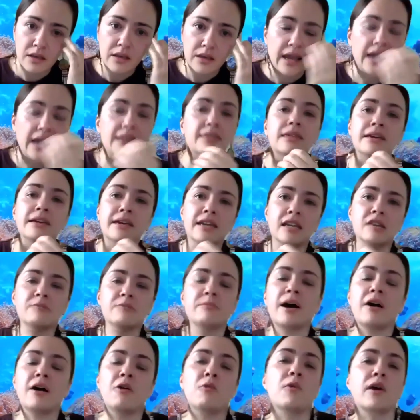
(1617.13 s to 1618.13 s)
And thinking
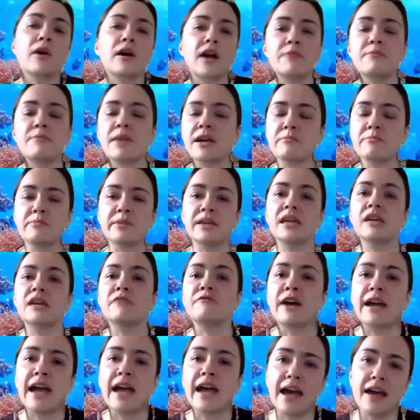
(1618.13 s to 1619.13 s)
about where I might be
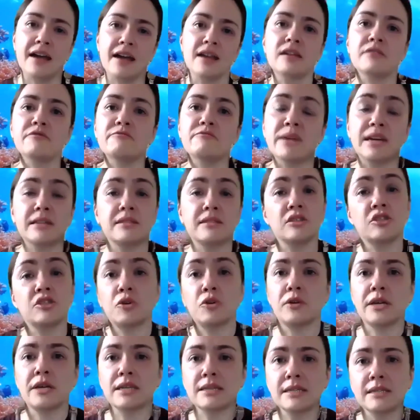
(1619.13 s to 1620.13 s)
if I hadn't have made the
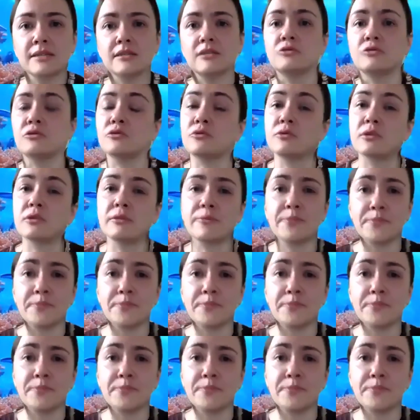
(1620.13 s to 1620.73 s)
choice to